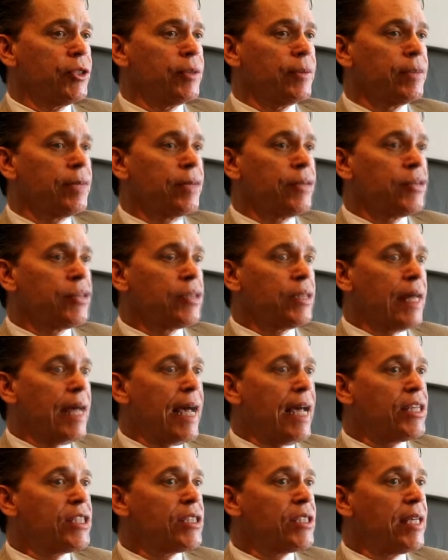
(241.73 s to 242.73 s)
Results
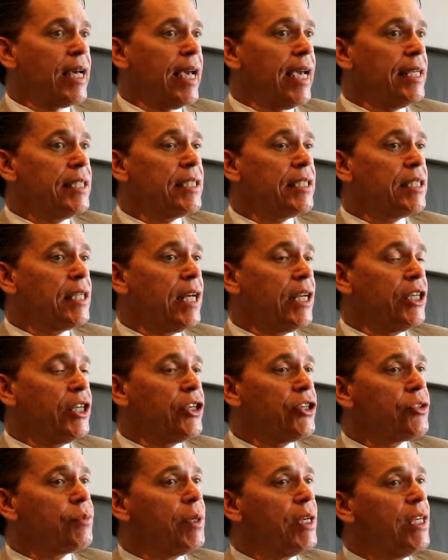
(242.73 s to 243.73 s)
last 8 to 10
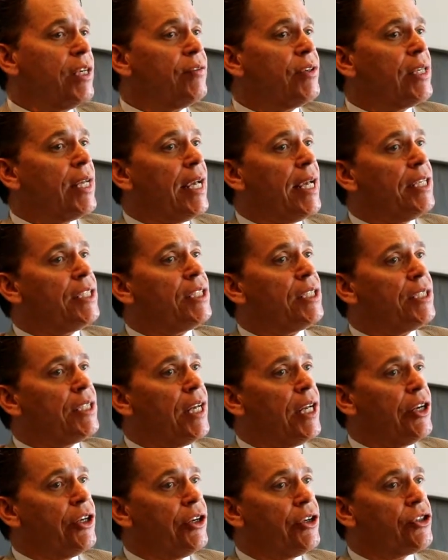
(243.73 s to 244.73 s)
years, but even 8 to
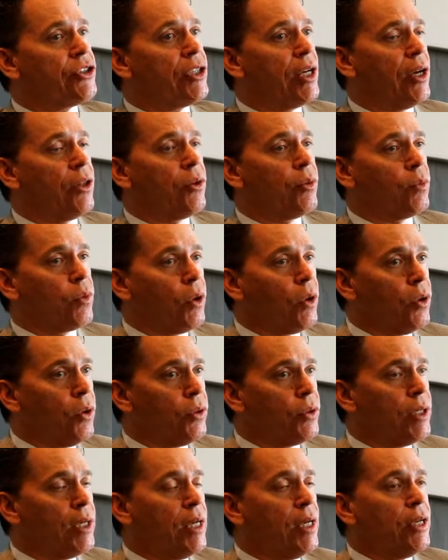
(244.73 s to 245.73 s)
10 years down the
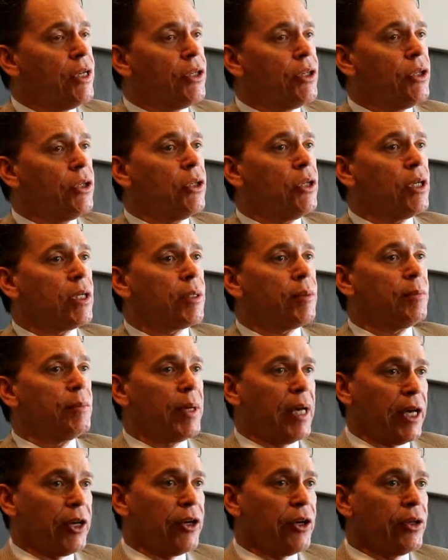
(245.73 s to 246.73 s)
road, you look
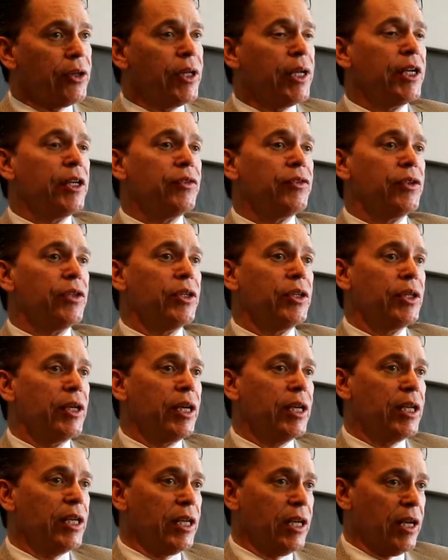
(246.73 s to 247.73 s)
better than if you
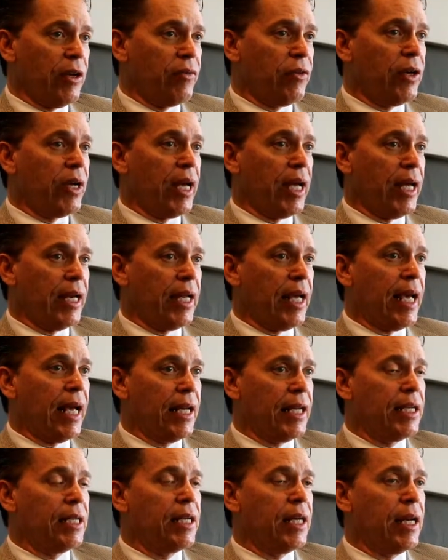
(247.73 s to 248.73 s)
never
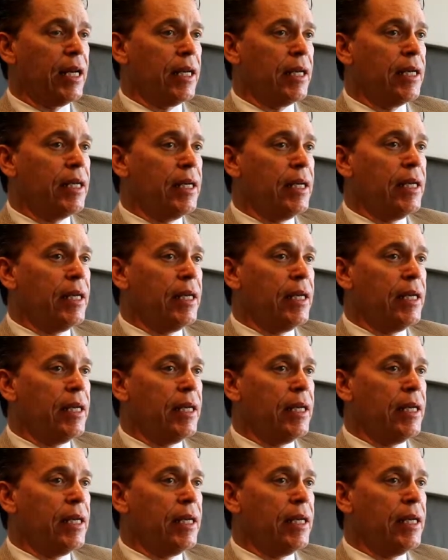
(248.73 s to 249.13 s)
had it done.